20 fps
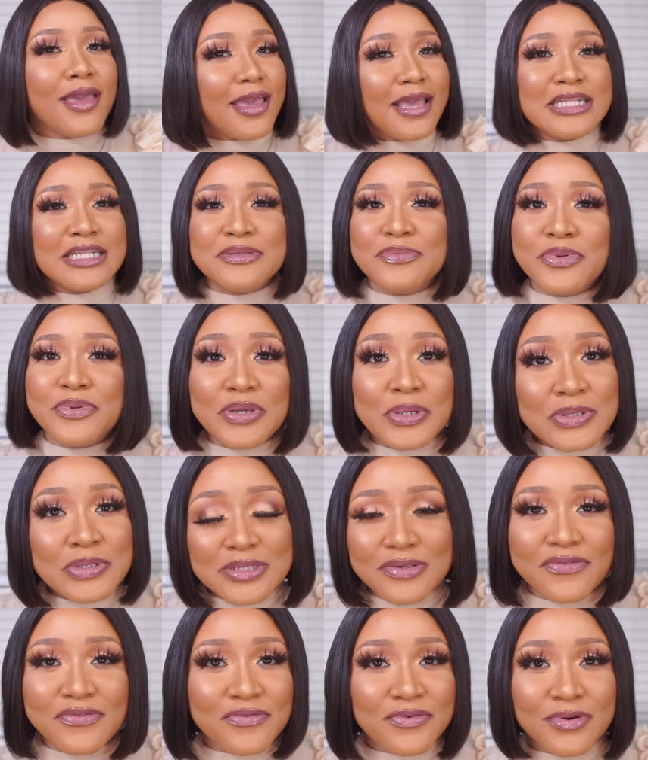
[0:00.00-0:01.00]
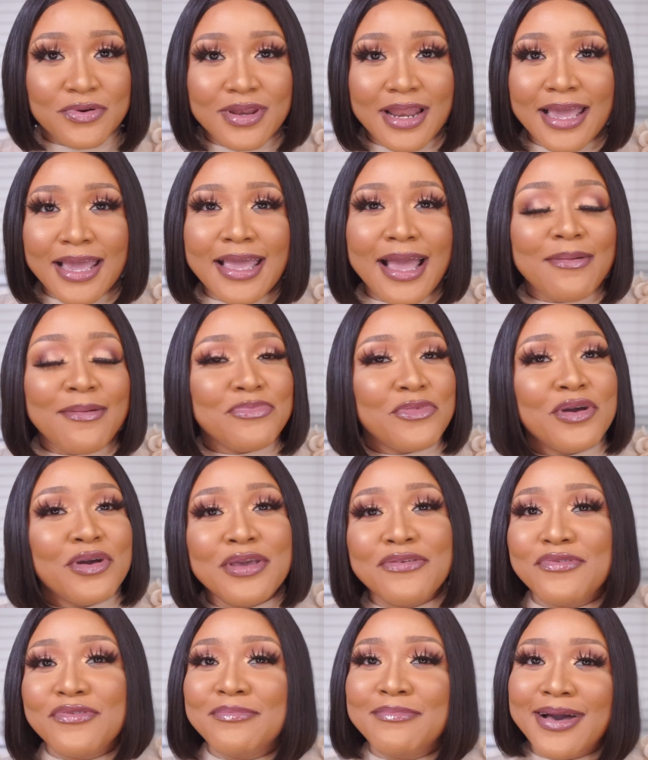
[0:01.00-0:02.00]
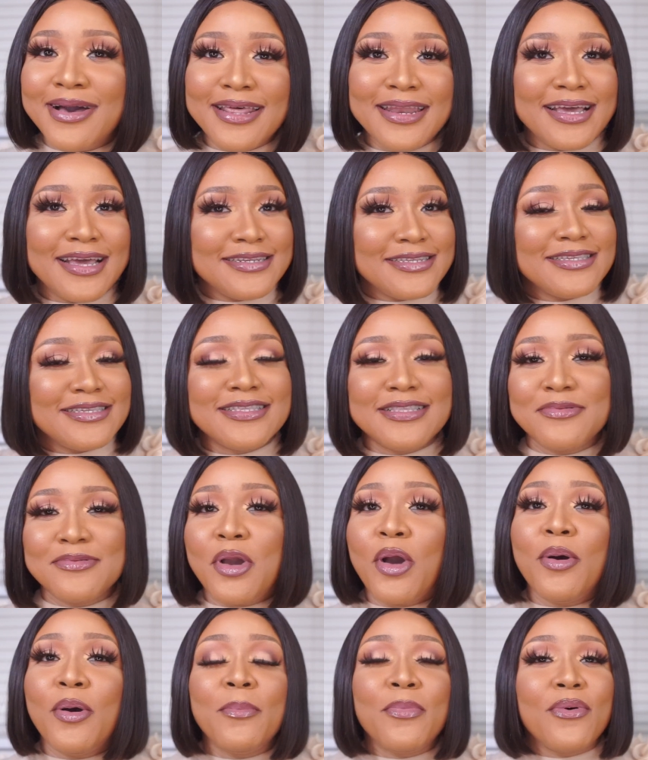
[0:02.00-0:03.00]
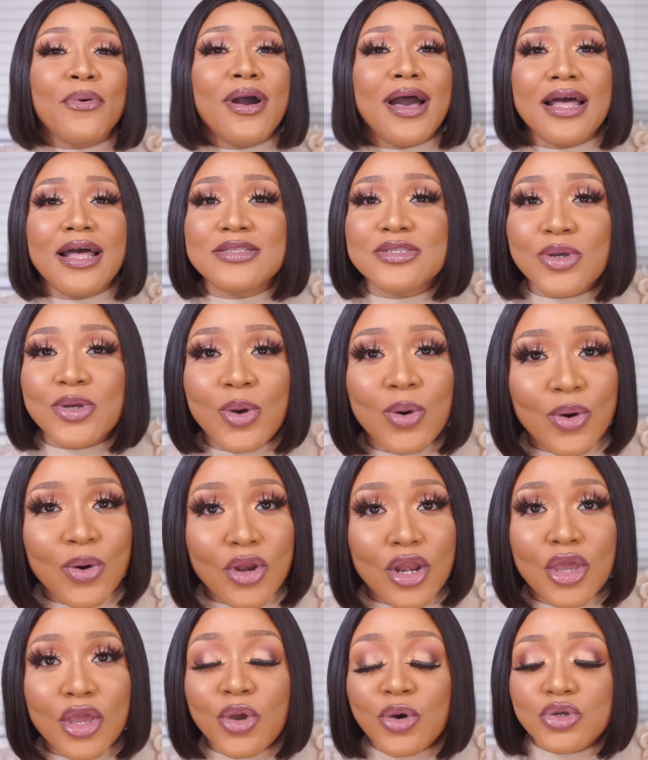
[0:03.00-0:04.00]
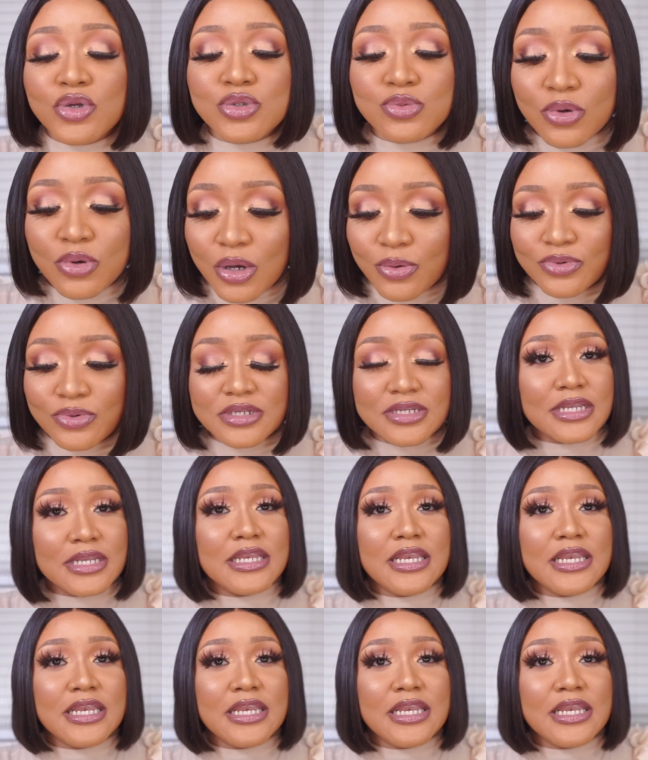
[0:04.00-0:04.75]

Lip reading: It's beautiful. Like, I'm not even mad at this lip combo at all. It goes well with the